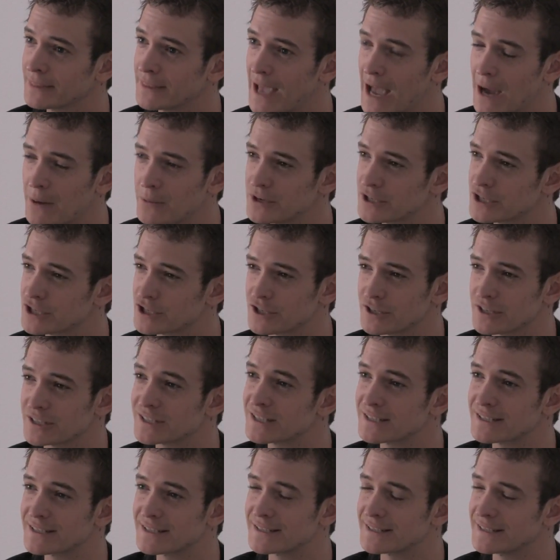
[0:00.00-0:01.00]
That was
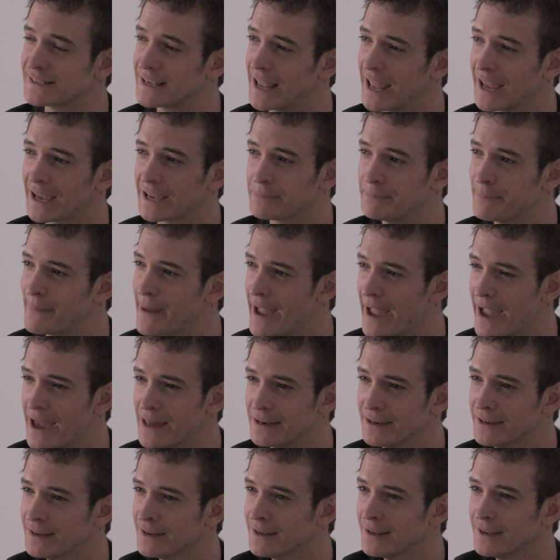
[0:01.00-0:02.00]
just sick,
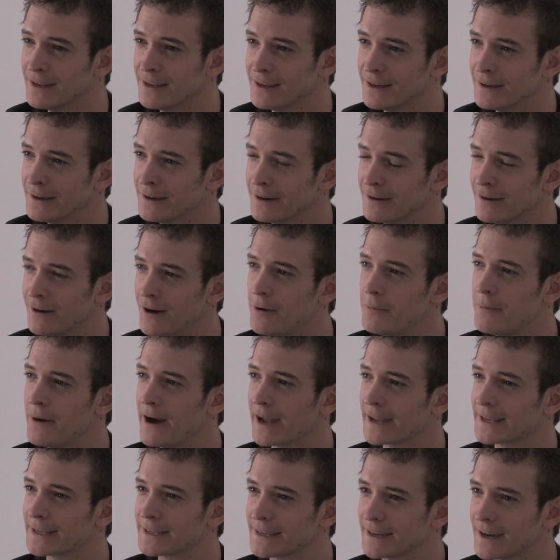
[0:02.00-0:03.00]
man. Oh
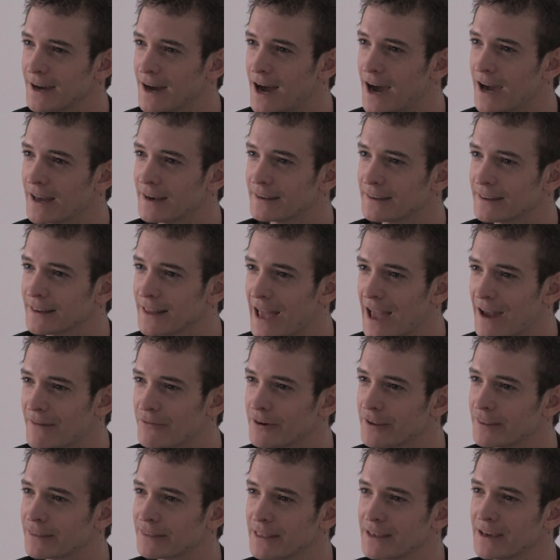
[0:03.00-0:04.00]
my god.
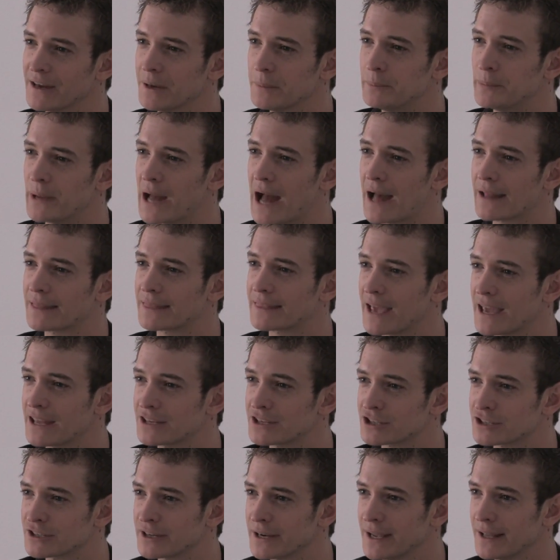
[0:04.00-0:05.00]
Everything about
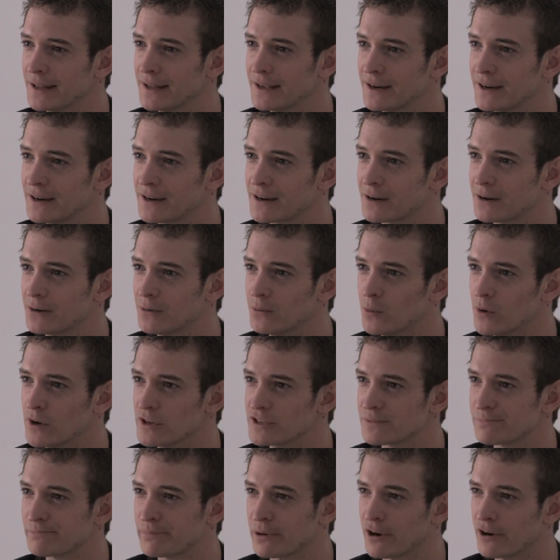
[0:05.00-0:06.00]
that trailer
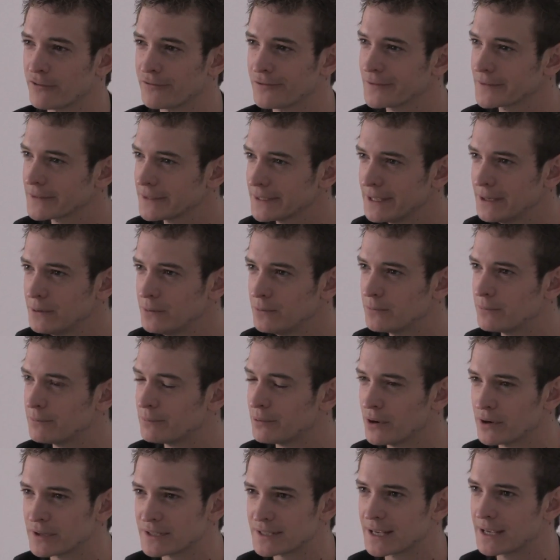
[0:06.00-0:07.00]
was perfectly
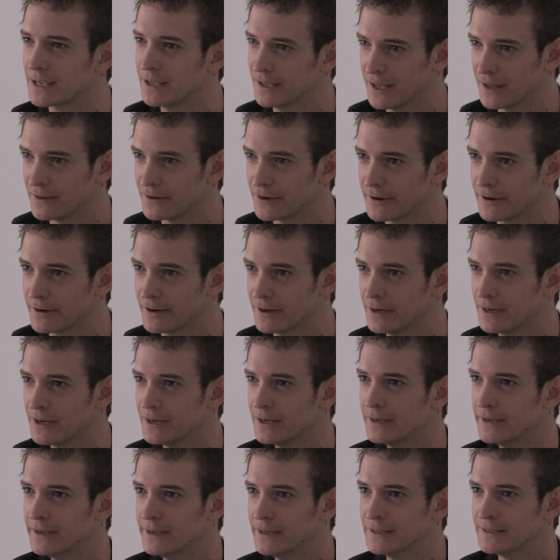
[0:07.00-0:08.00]
put together
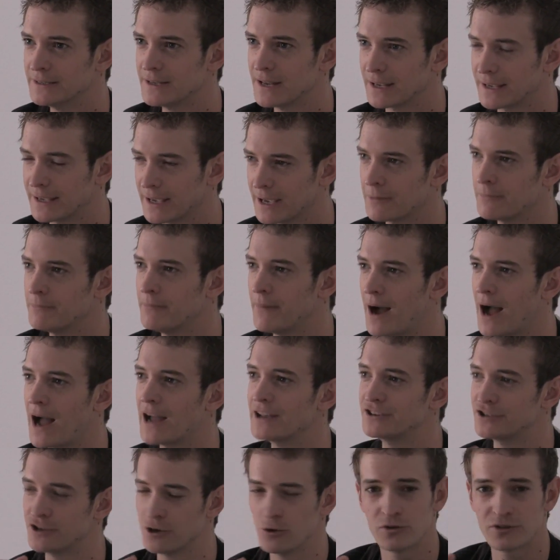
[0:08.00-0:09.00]
to get
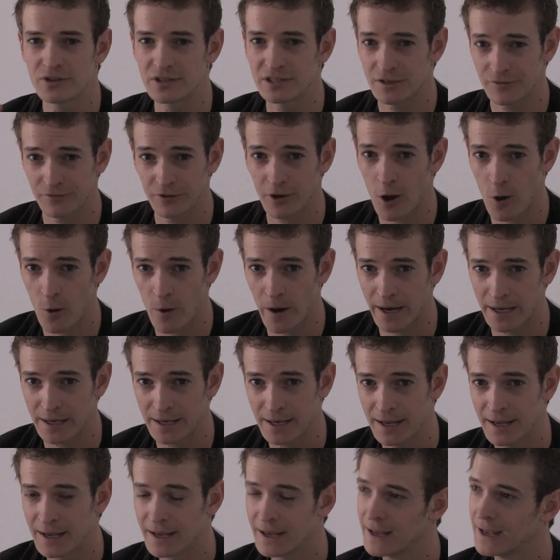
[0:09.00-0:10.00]
my juices
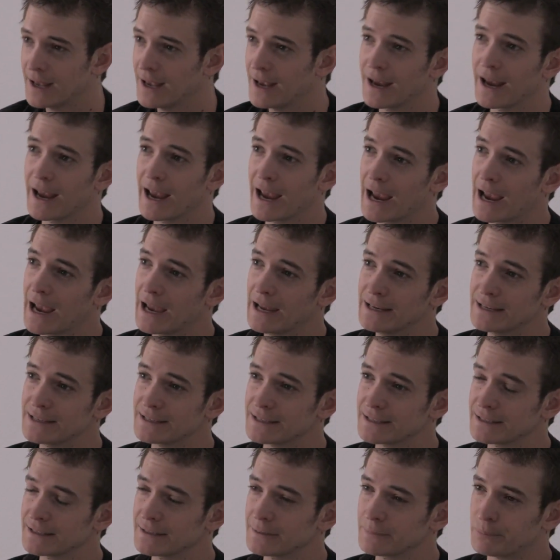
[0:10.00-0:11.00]
flowing.
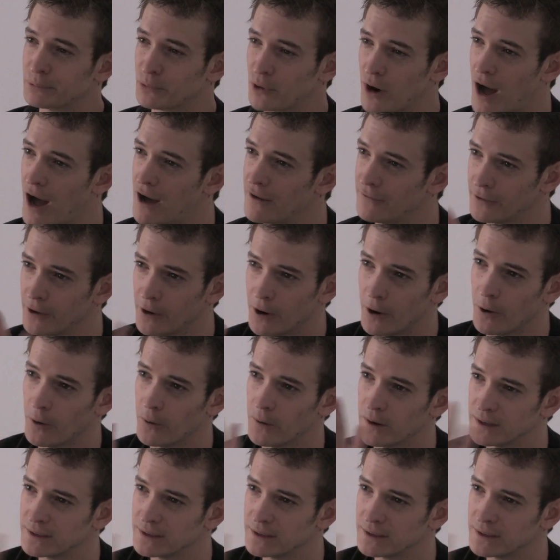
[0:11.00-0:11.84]
And bravo.